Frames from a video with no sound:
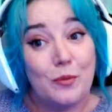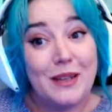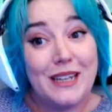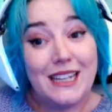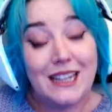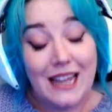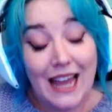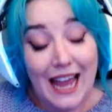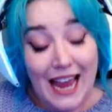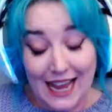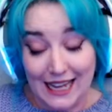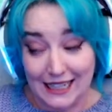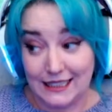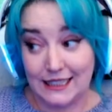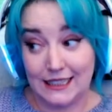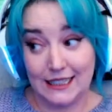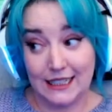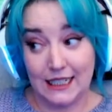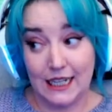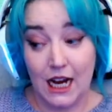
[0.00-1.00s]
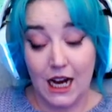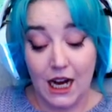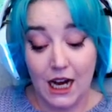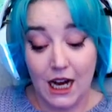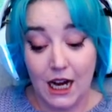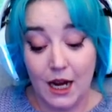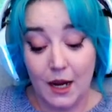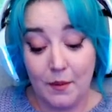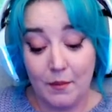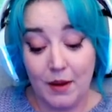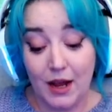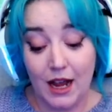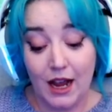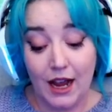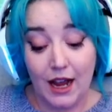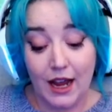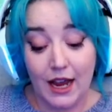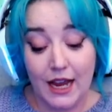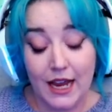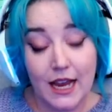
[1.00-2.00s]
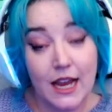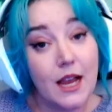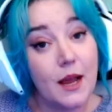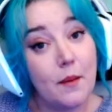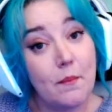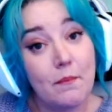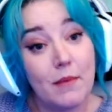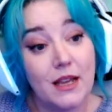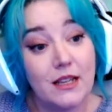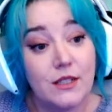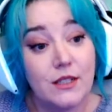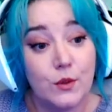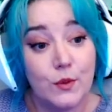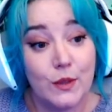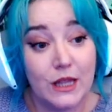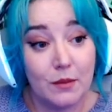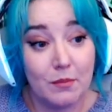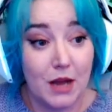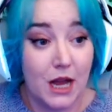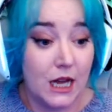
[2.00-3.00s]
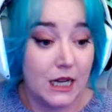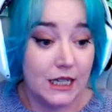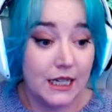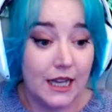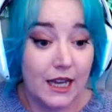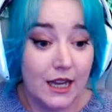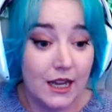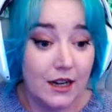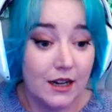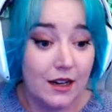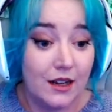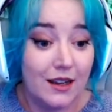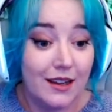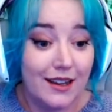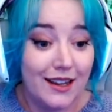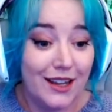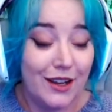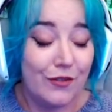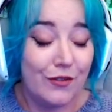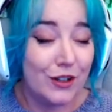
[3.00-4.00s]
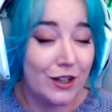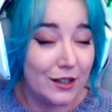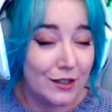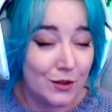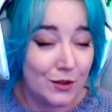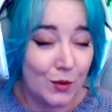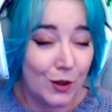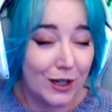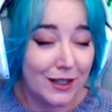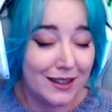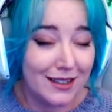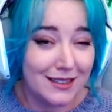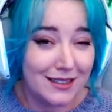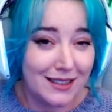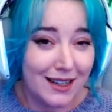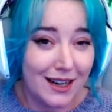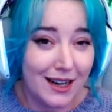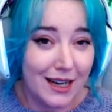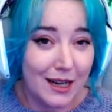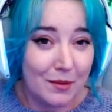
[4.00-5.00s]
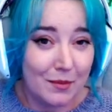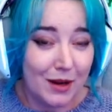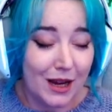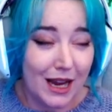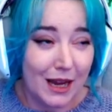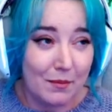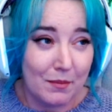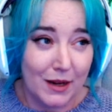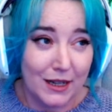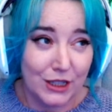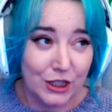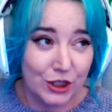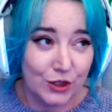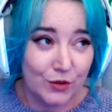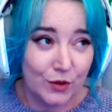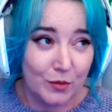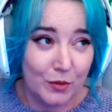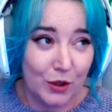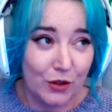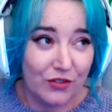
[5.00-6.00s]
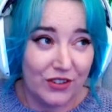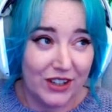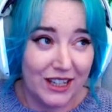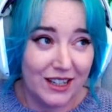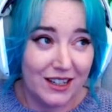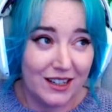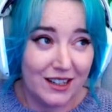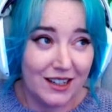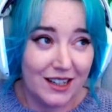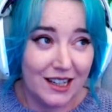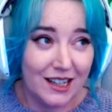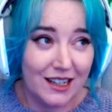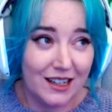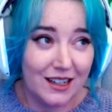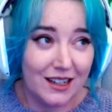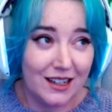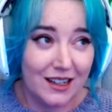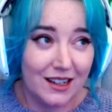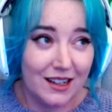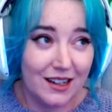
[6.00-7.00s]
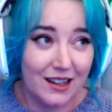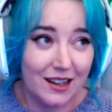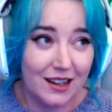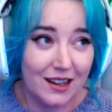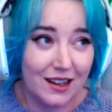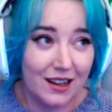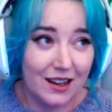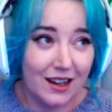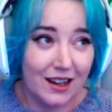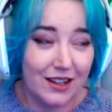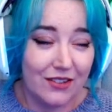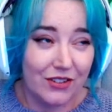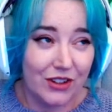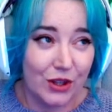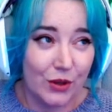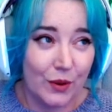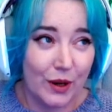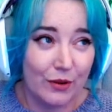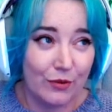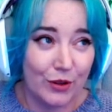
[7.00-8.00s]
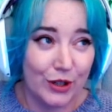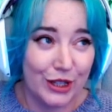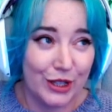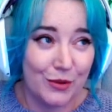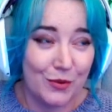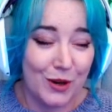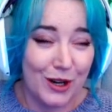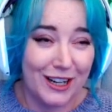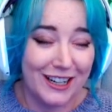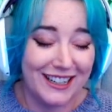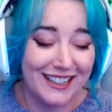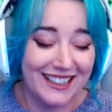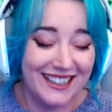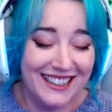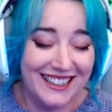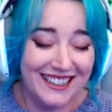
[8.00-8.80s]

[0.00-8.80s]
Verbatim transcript: be class. I messed with the mod again. If it doesn't work this time, I might just remove it, even though I really want.